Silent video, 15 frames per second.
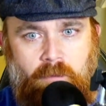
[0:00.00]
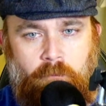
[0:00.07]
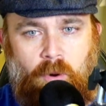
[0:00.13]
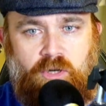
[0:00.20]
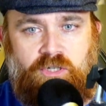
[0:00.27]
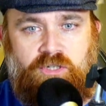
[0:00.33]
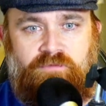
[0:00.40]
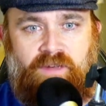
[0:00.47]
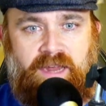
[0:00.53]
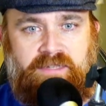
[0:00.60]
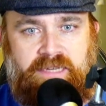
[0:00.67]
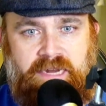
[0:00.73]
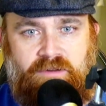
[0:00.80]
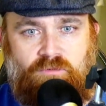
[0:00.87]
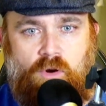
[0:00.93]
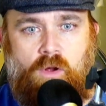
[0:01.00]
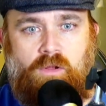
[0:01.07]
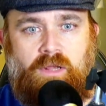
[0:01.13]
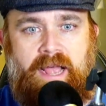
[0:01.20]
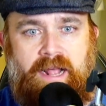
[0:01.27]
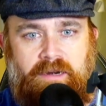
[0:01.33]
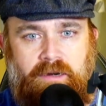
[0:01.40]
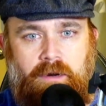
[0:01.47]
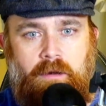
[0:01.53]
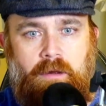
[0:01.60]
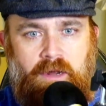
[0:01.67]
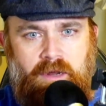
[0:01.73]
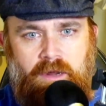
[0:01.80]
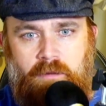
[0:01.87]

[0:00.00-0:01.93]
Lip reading: botched vaccine rollout and a